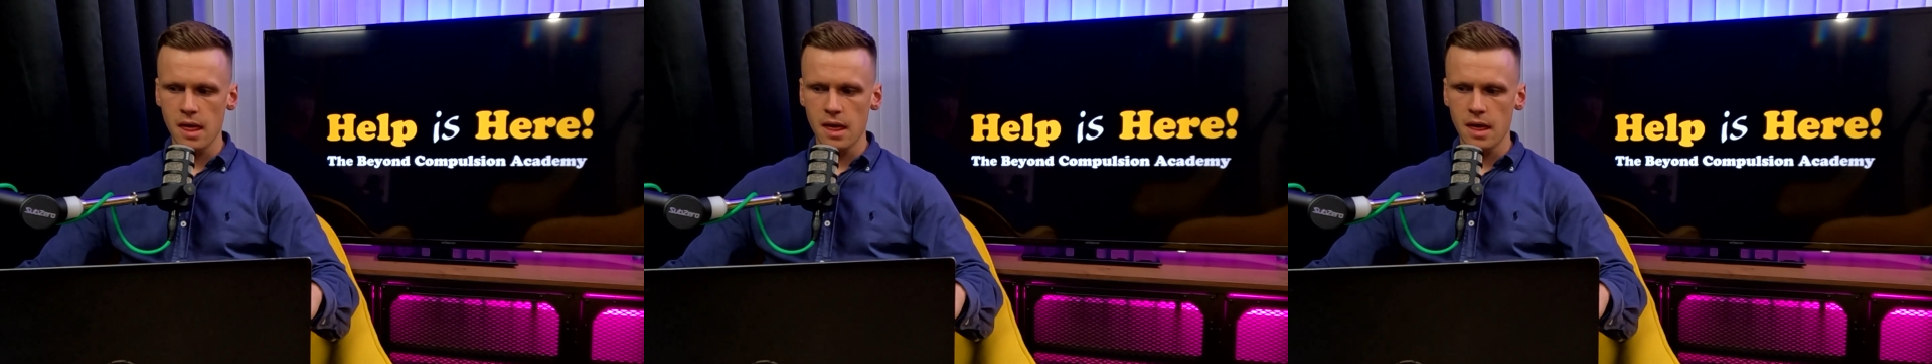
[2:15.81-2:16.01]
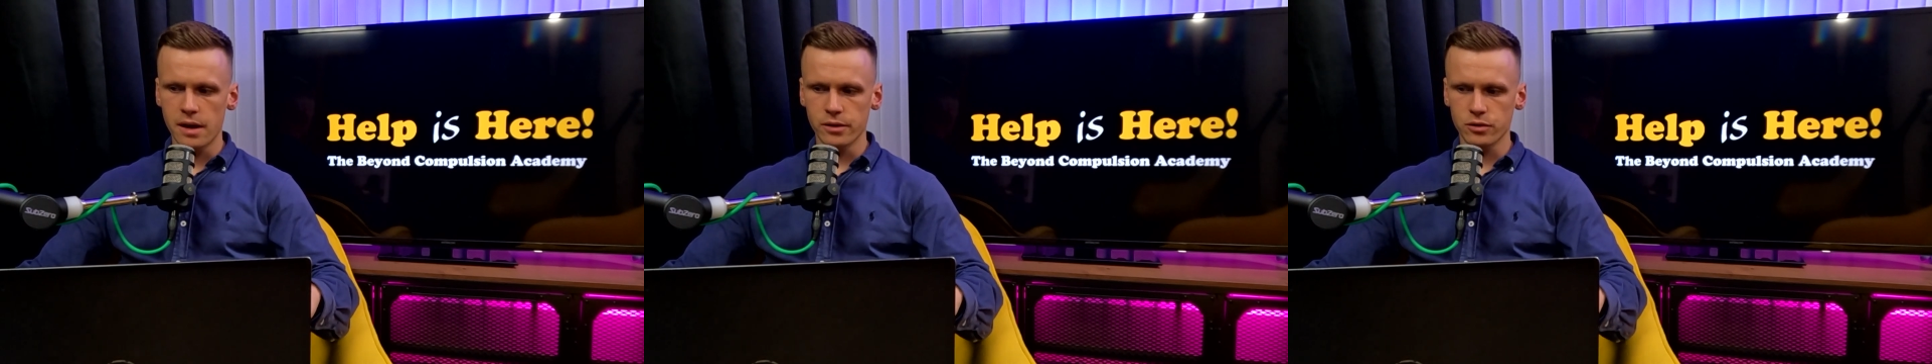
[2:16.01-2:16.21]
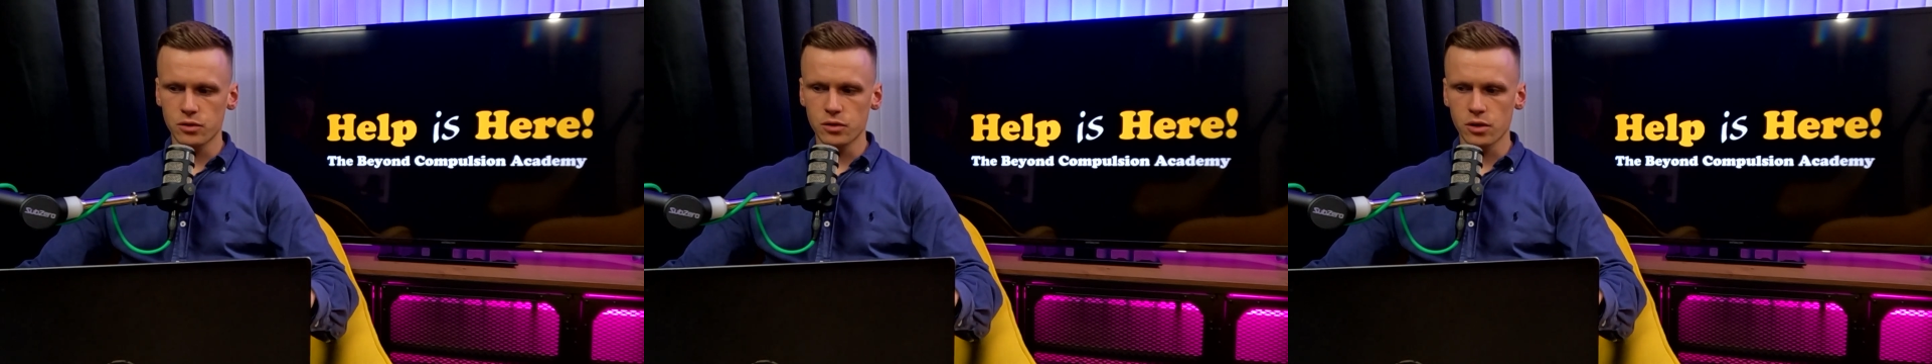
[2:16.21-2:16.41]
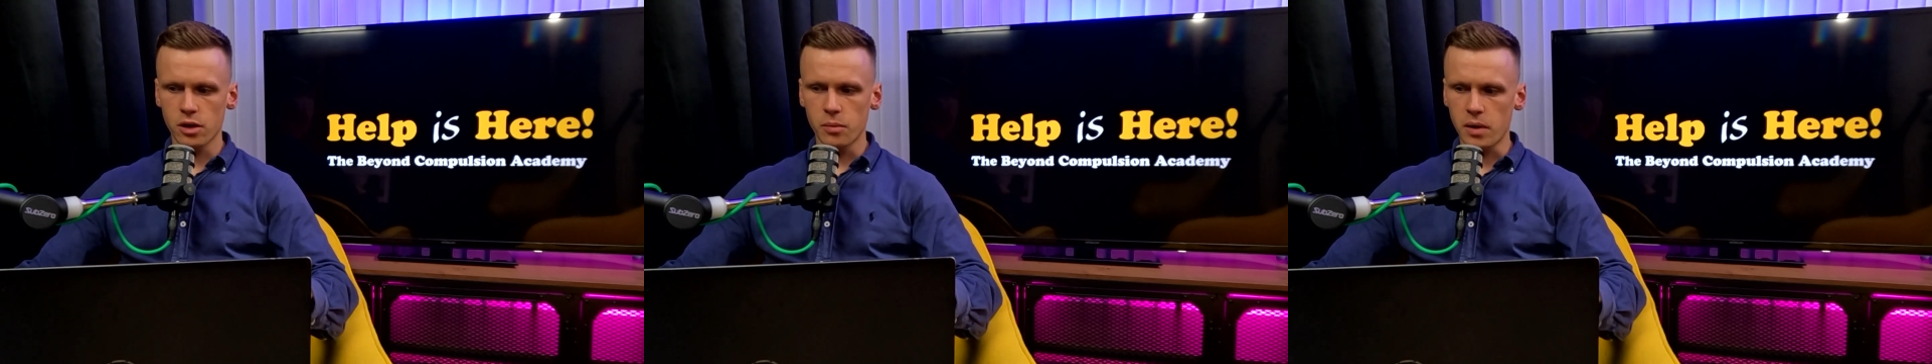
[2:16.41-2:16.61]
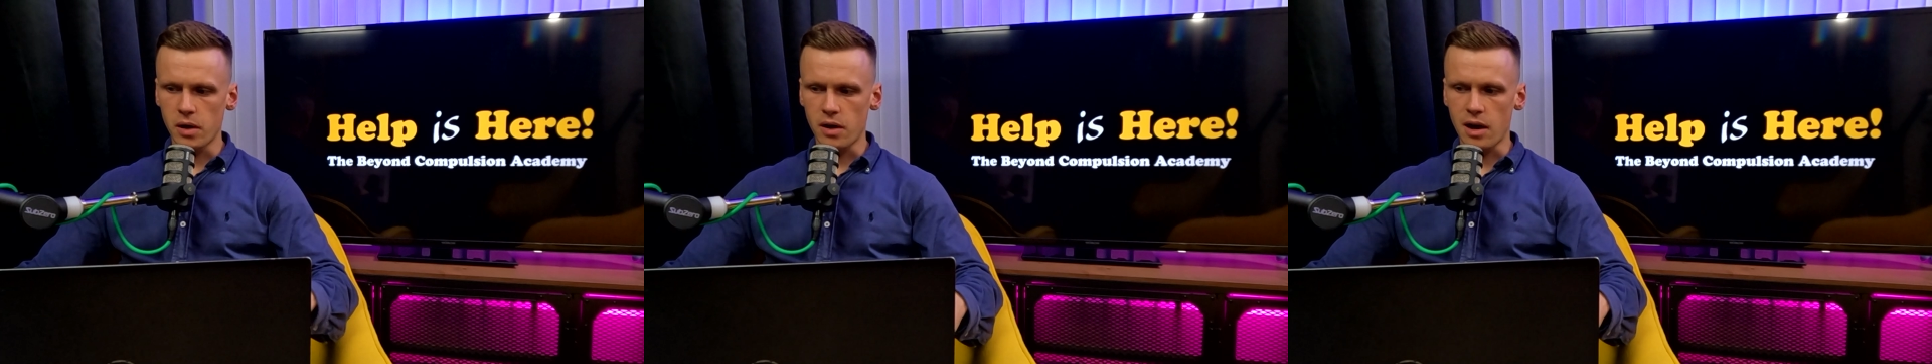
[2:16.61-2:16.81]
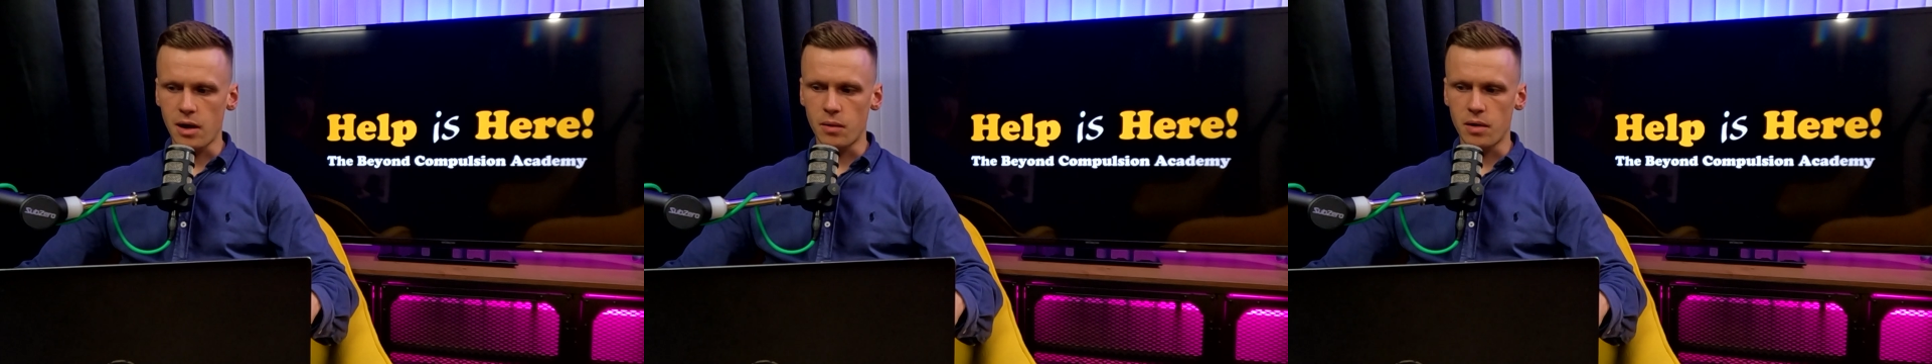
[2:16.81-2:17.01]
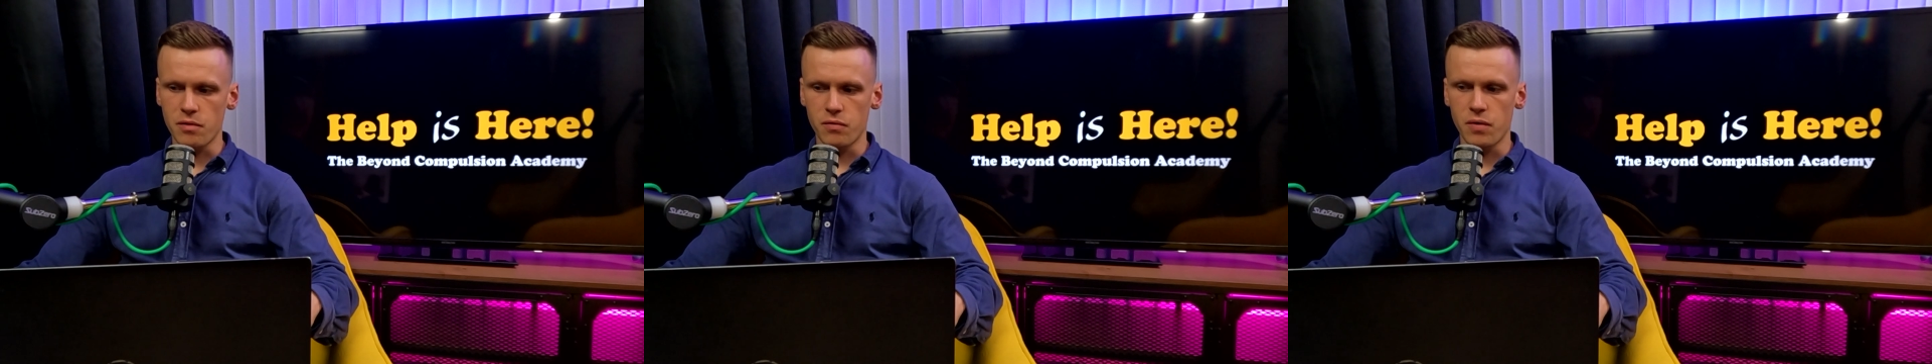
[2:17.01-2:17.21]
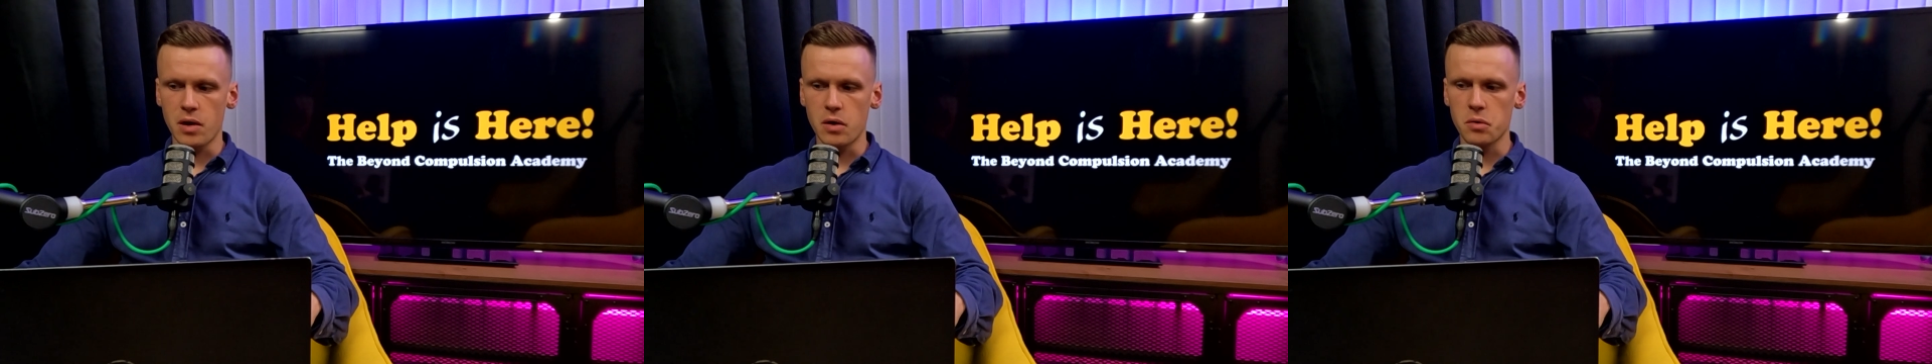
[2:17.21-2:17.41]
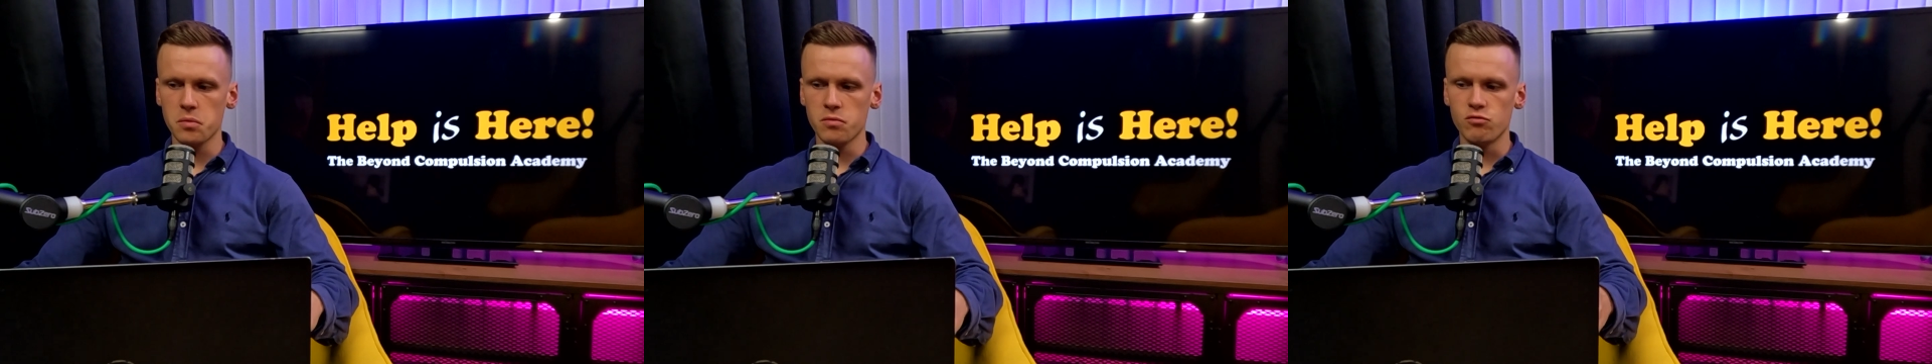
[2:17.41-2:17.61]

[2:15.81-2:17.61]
And I was talking about how I felt